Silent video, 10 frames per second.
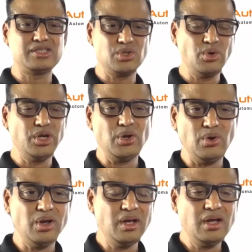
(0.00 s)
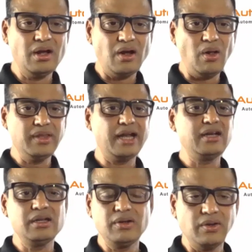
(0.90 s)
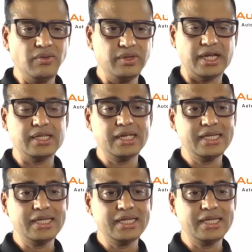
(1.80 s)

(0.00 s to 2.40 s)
studio, all that with that.